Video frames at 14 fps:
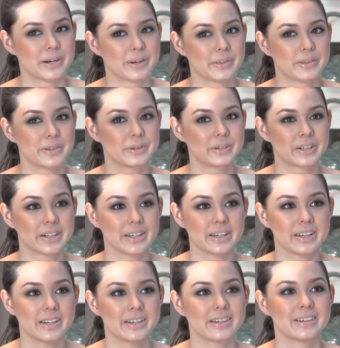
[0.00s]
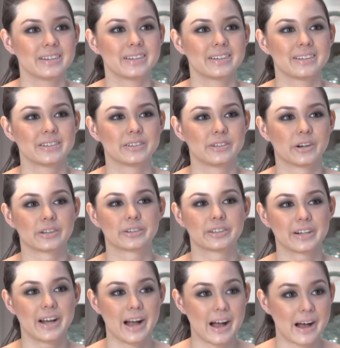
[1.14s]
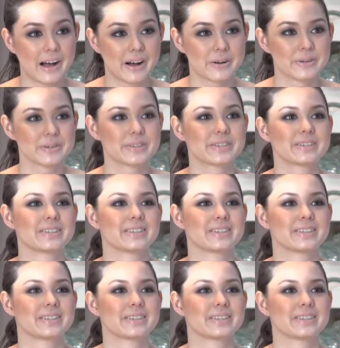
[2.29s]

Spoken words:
Bang Theory, Dr. House.